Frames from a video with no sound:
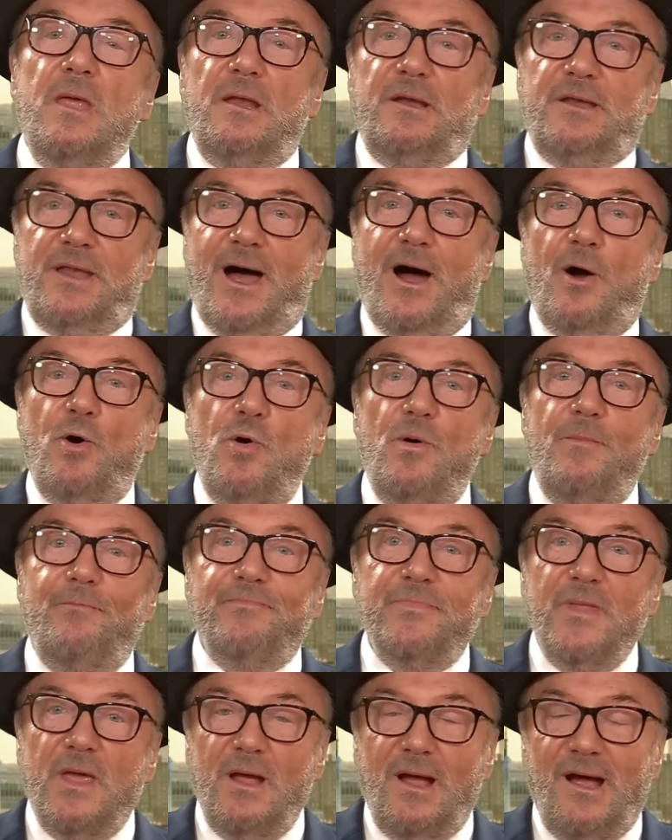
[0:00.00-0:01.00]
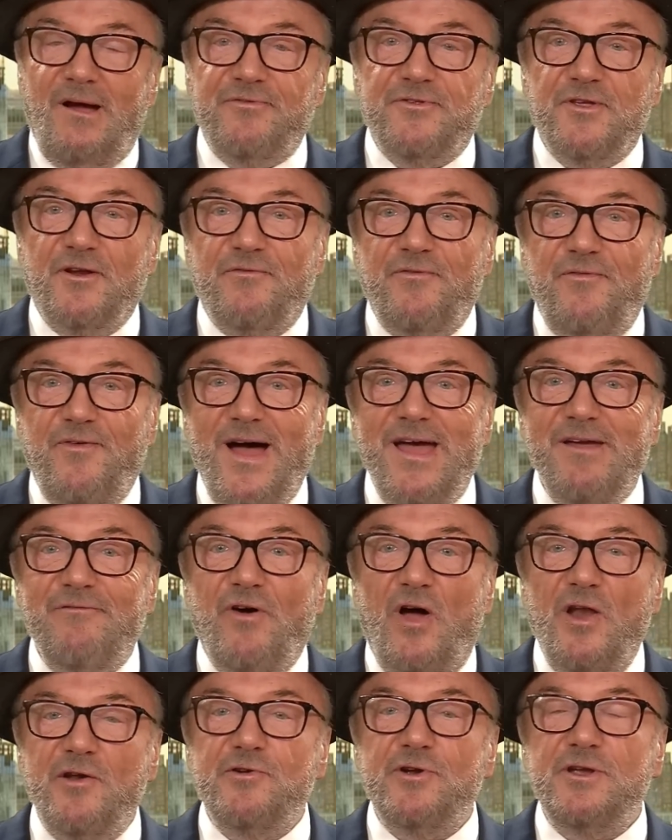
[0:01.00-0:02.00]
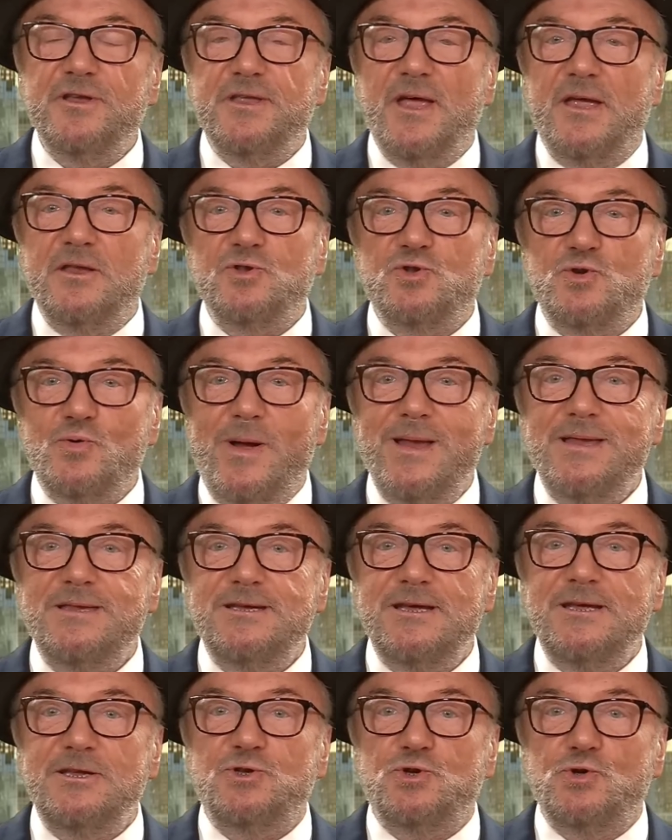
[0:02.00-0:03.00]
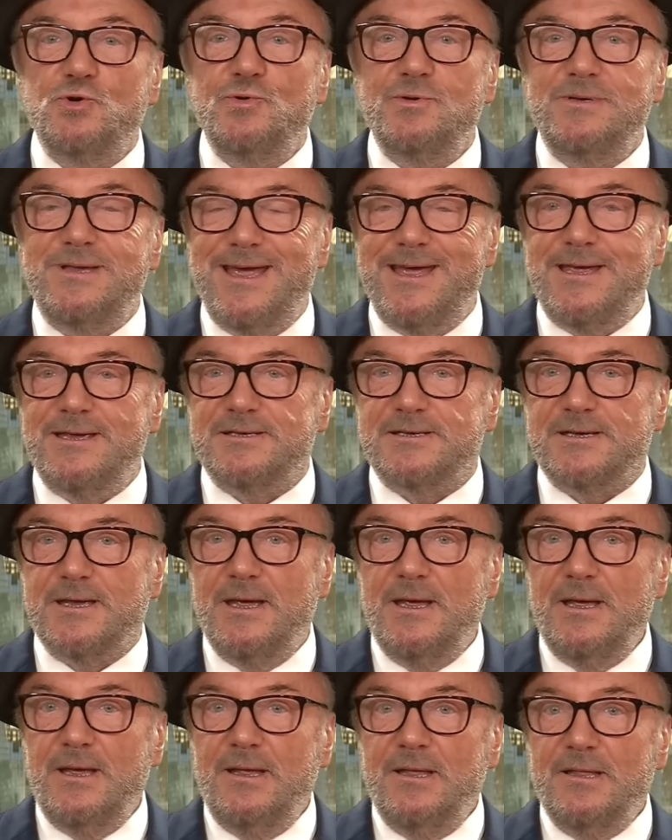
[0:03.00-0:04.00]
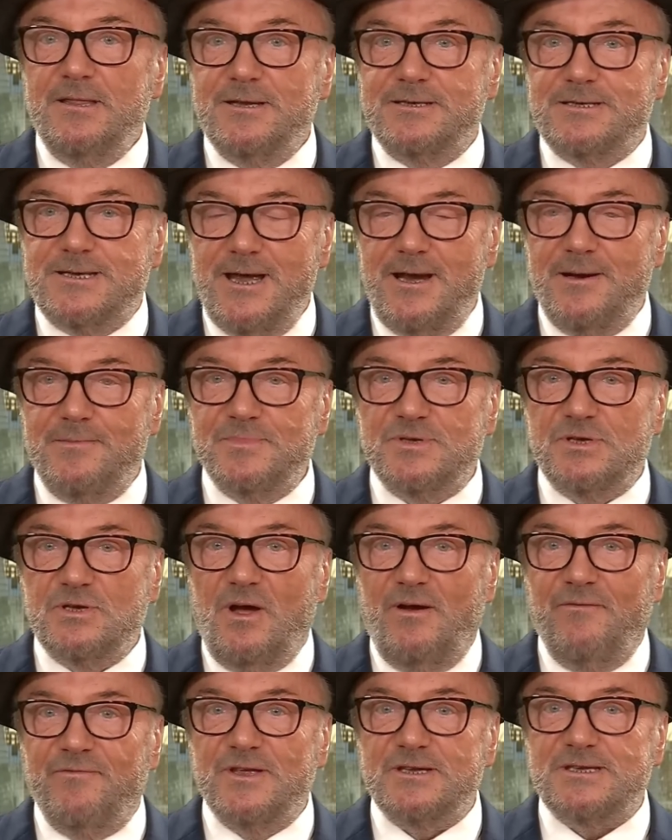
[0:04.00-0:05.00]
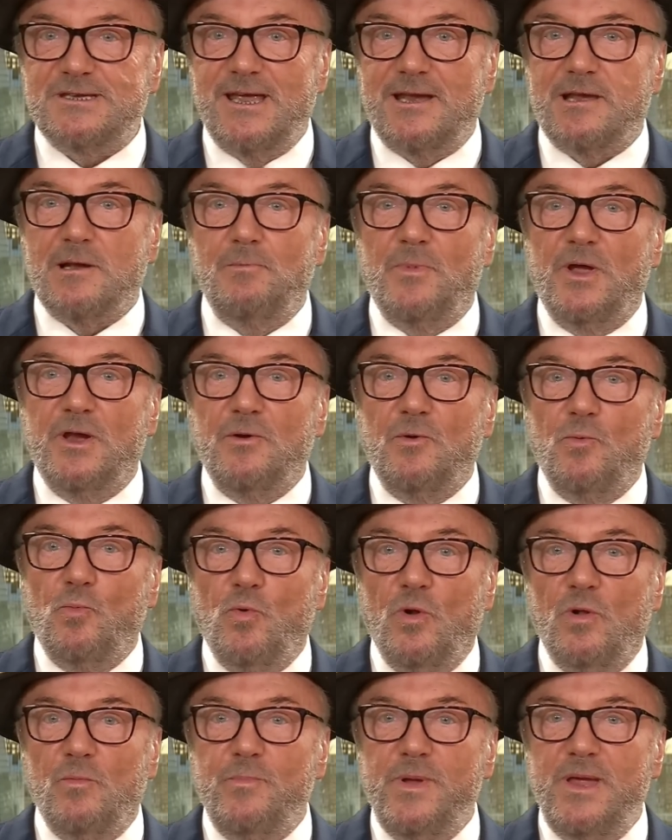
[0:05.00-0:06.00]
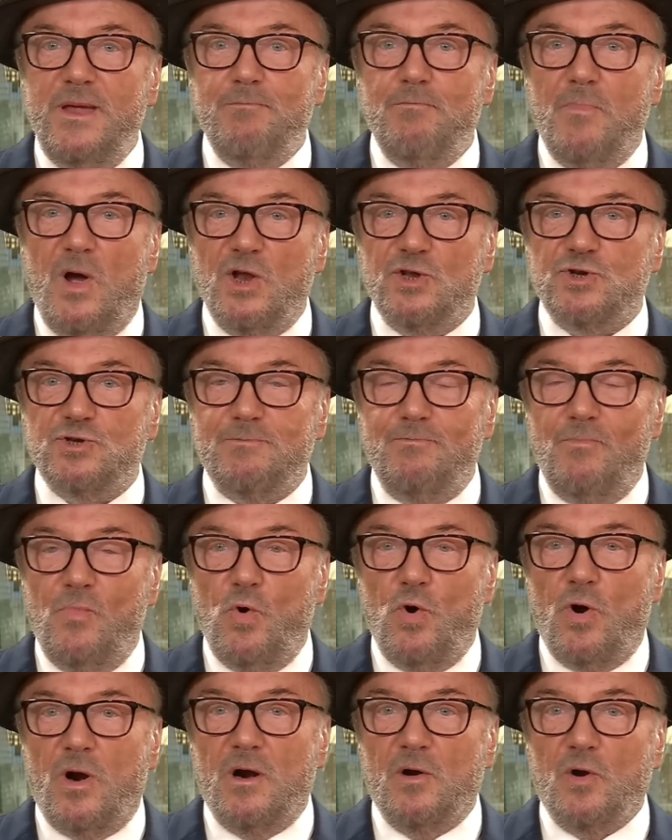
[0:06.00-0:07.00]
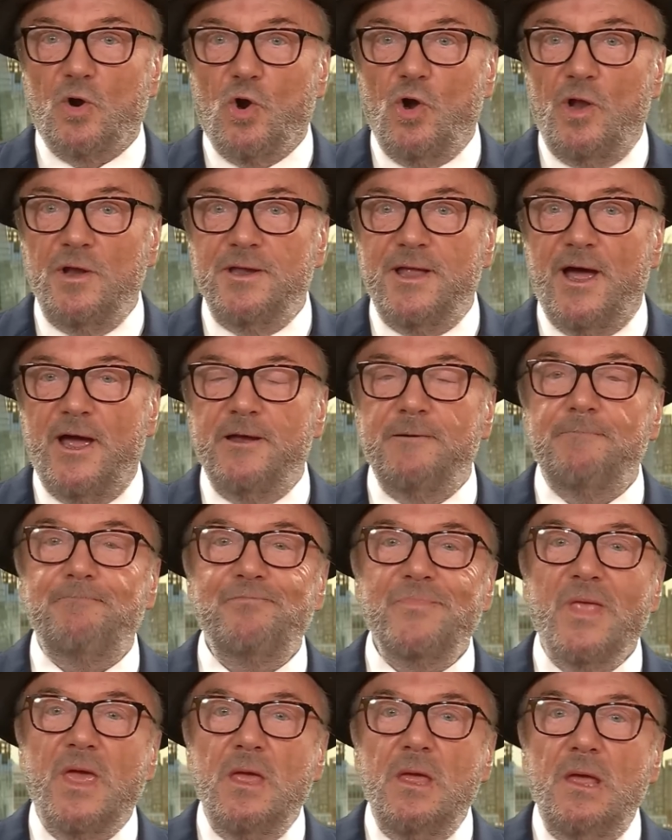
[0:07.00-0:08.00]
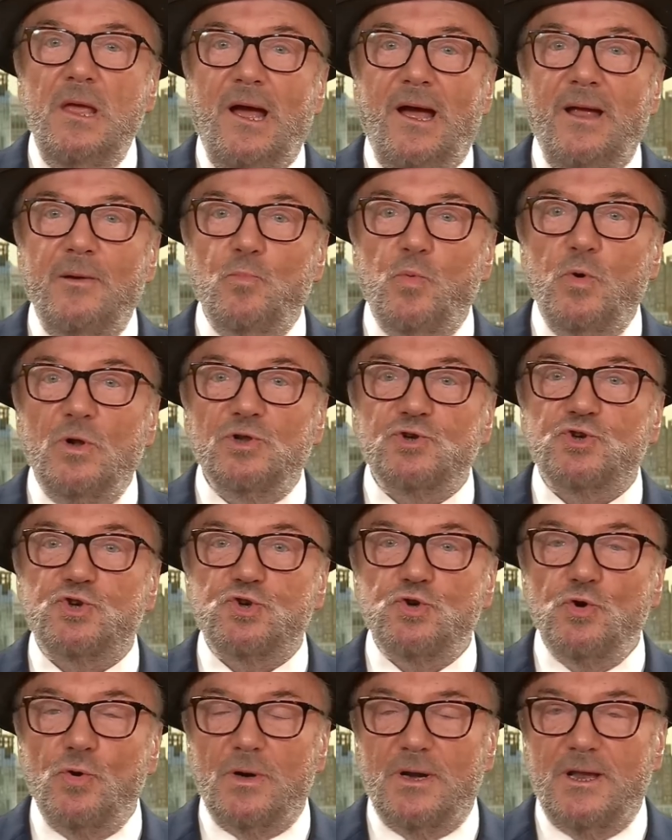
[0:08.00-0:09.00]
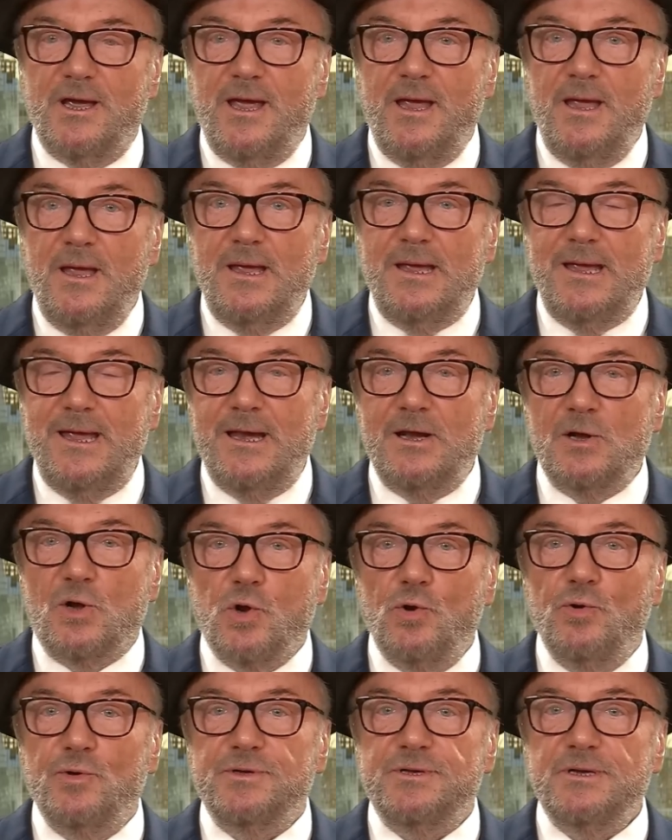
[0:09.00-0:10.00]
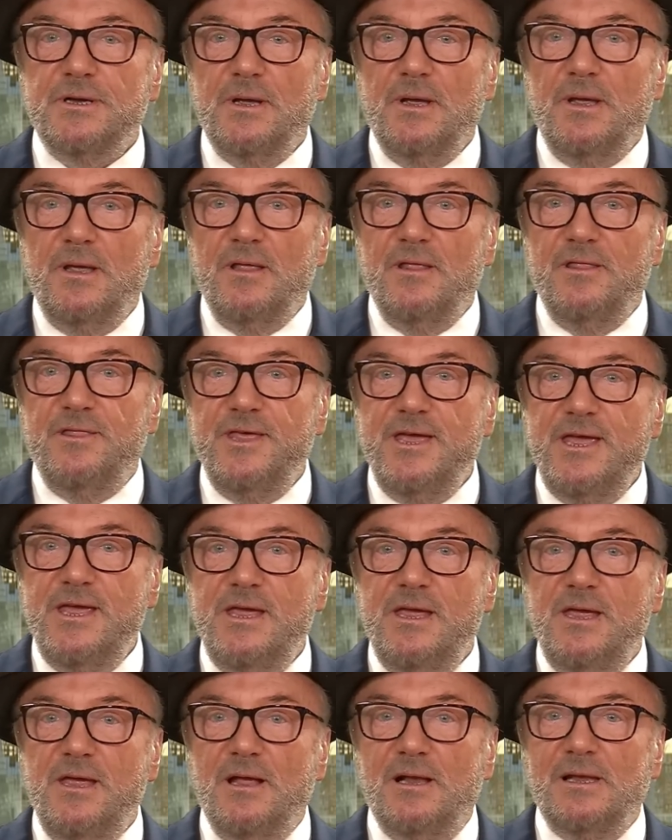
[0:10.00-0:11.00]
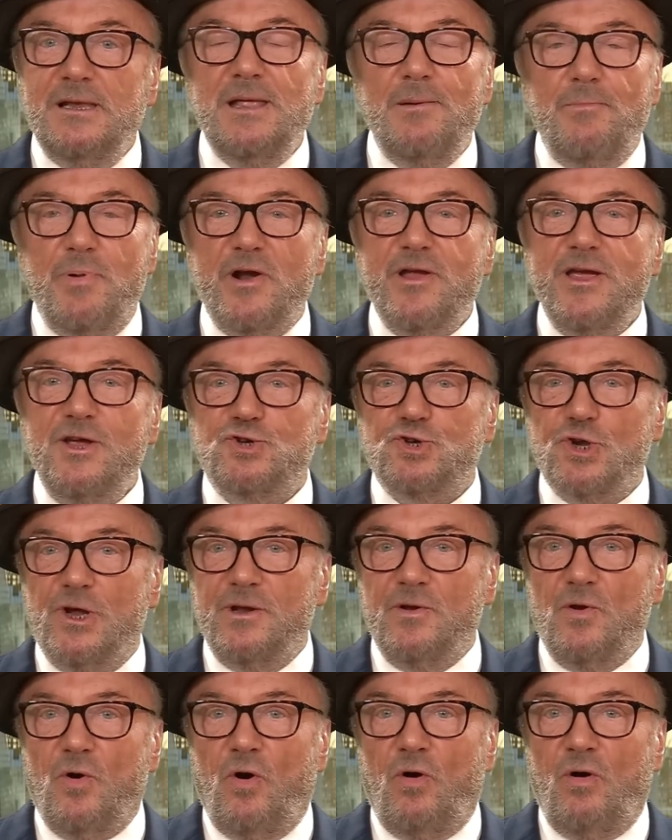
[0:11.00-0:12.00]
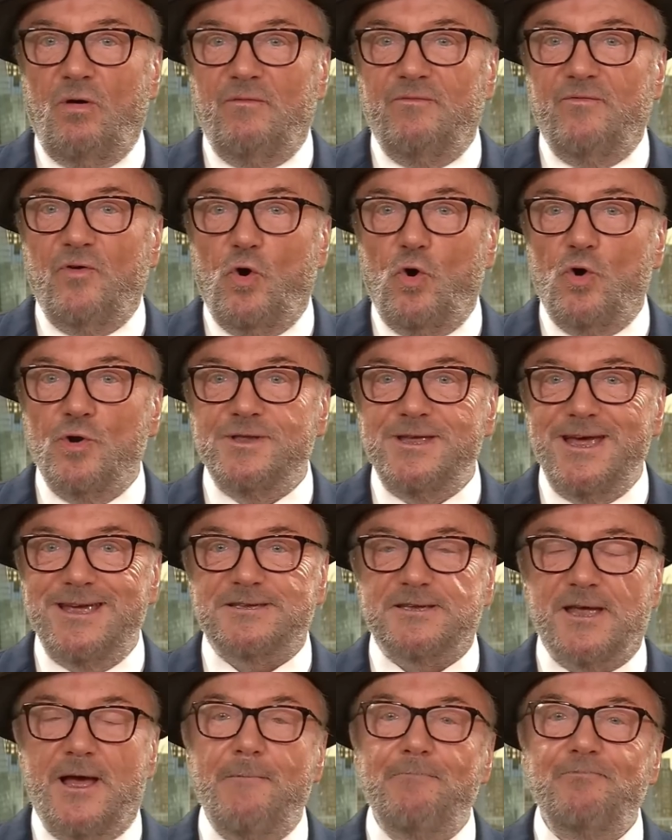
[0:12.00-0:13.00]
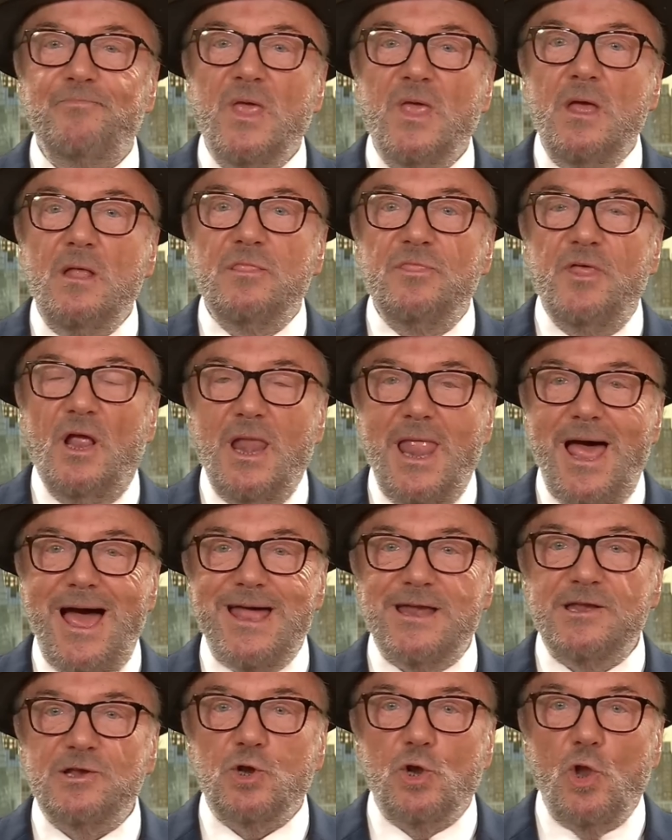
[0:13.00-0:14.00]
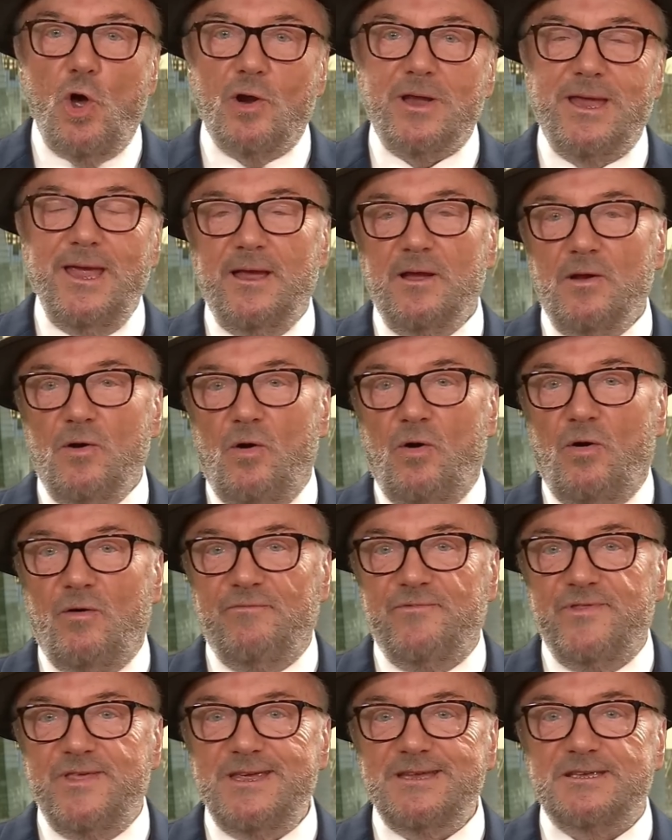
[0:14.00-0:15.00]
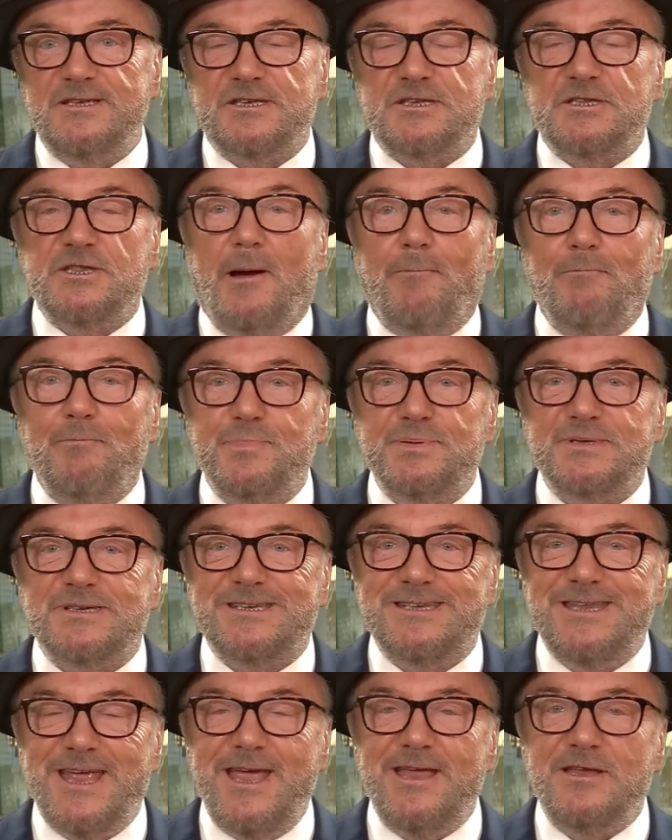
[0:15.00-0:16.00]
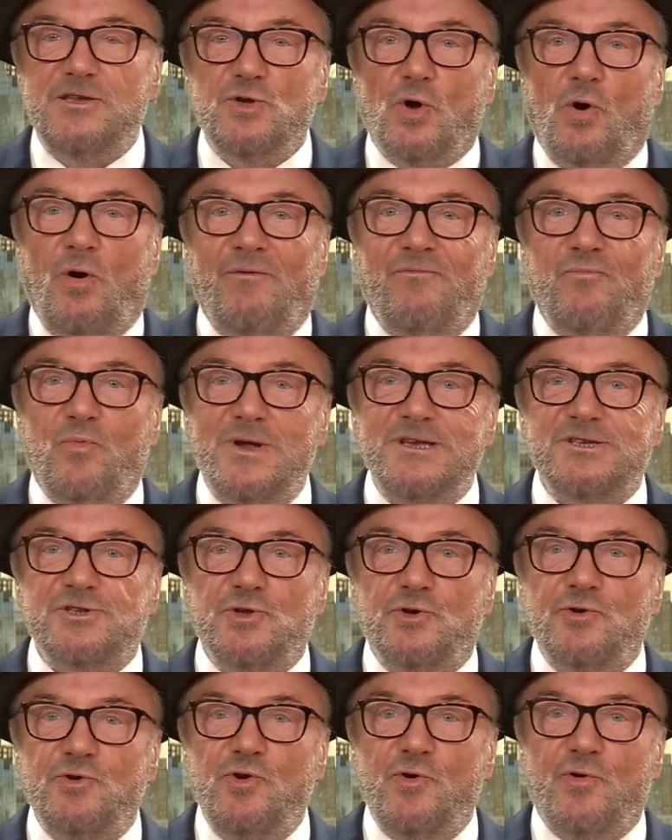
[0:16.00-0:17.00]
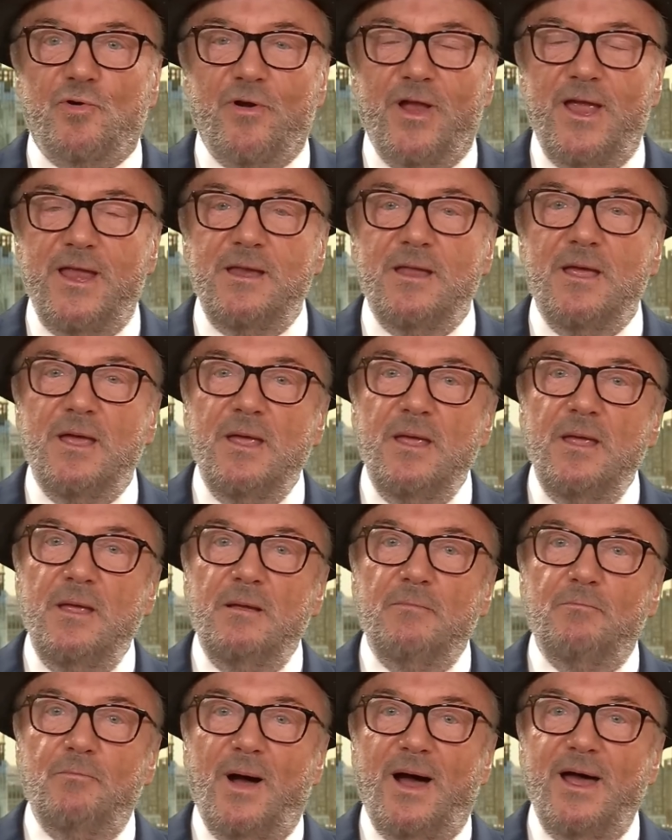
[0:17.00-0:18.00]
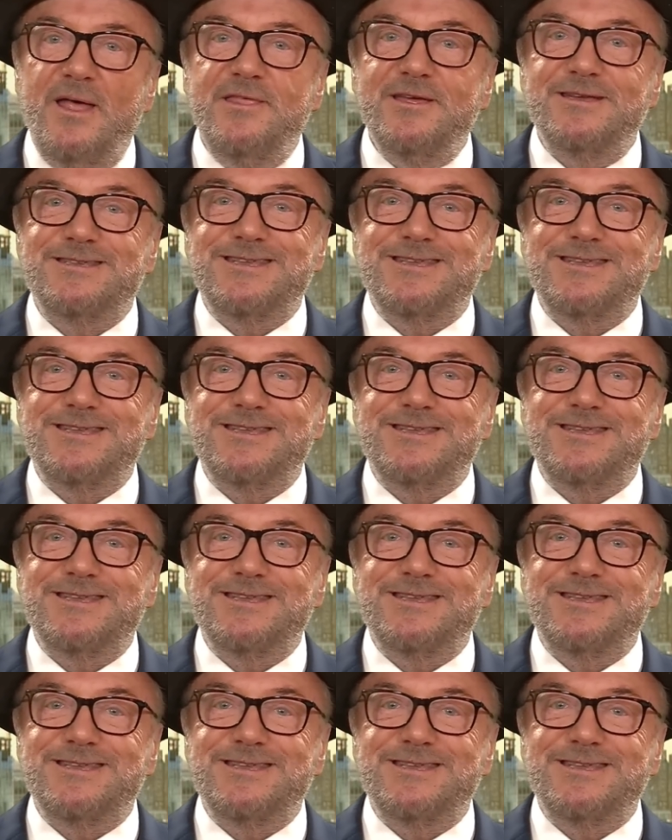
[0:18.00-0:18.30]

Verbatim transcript: Now, after 522 days the terms of the settlement will be much more condign and will surely include the liberation of Odessa, the landlocking of the stump state of Western Ukraine by the